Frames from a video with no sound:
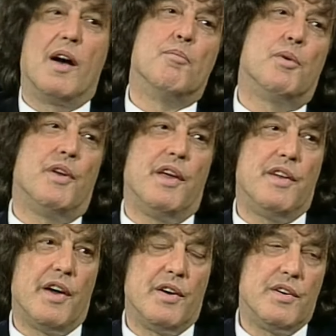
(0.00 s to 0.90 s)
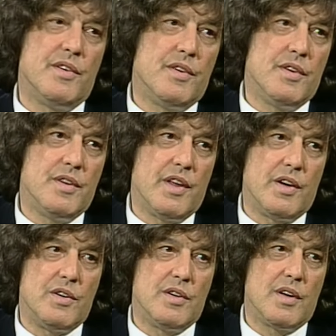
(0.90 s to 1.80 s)
company. No,
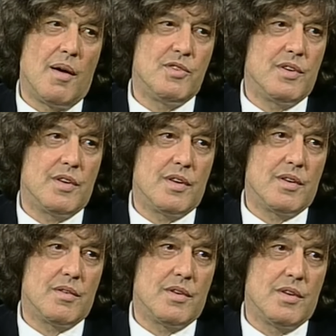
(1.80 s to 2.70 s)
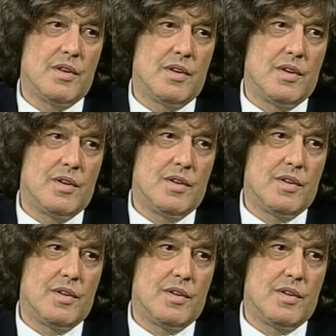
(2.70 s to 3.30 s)
no. It's, it's, great to